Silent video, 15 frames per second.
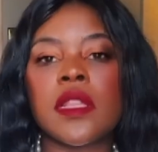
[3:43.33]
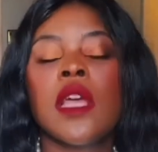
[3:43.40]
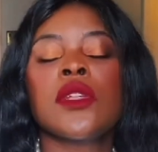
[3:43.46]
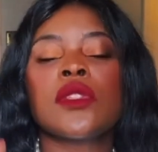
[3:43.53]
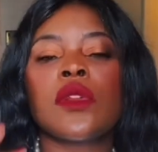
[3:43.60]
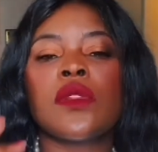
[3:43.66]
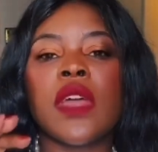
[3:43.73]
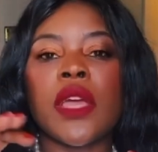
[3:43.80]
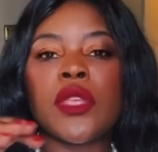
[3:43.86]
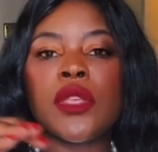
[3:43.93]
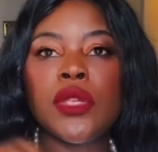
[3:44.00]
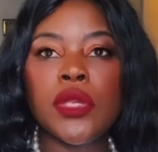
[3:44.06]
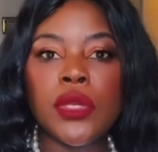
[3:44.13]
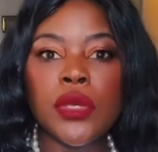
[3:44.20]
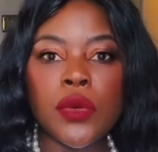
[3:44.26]
so that
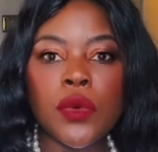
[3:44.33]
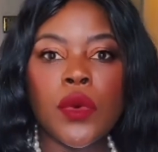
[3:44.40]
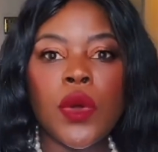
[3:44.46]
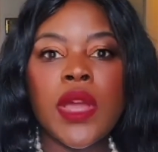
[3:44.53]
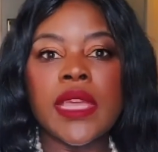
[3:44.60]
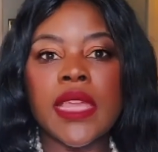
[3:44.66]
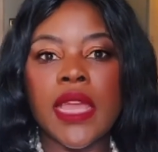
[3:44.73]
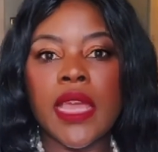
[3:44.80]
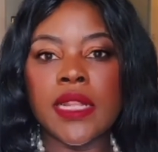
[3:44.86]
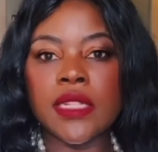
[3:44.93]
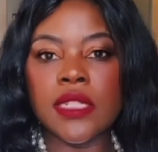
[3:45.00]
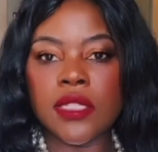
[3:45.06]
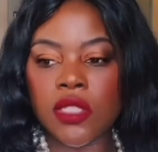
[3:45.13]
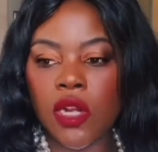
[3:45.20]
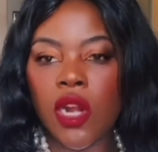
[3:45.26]
you can
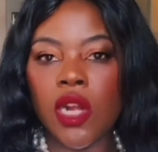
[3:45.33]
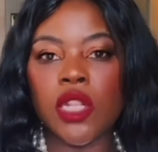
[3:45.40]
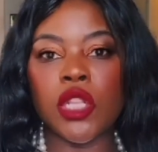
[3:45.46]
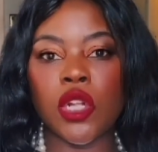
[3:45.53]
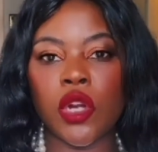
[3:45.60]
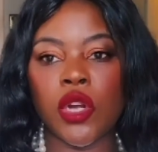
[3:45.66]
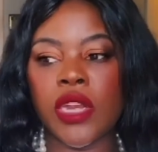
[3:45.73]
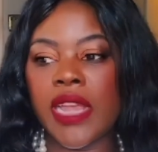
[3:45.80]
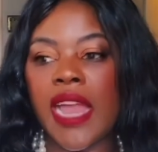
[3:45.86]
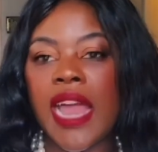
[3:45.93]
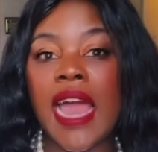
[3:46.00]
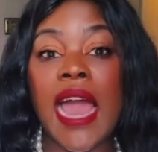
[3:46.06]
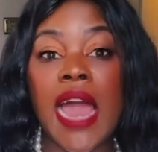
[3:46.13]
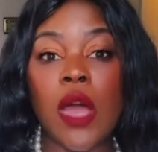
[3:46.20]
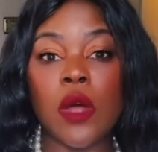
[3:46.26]
start learning
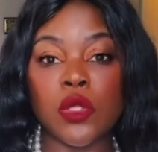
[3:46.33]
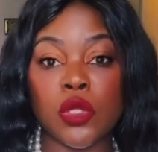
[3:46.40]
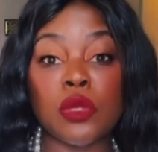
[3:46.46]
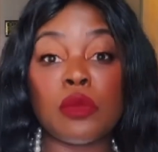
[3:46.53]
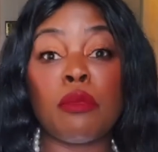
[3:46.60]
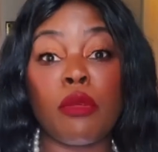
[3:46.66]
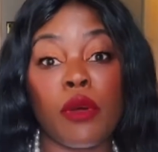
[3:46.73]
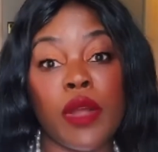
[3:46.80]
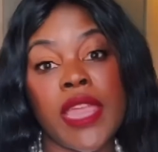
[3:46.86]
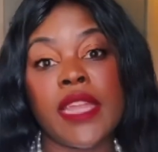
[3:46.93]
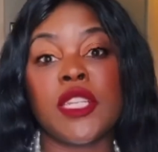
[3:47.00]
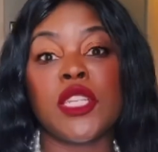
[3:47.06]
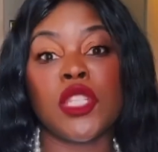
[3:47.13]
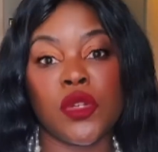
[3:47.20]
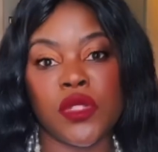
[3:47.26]
how to
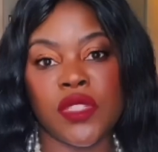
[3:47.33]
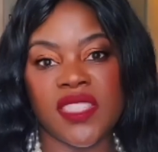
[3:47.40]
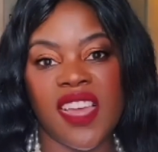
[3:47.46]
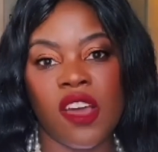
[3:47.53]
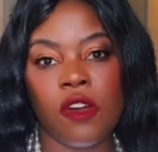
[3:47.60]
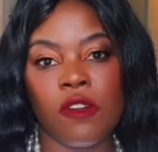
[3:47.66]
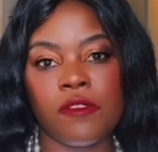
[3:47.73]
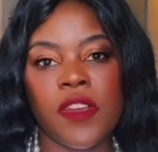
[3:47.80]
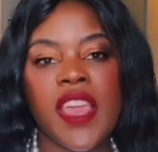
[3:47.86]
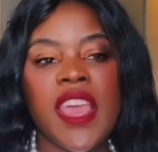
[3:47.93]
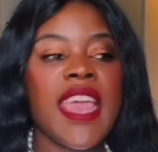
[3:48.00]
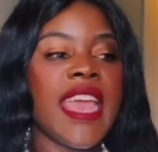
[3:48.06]
brand yourself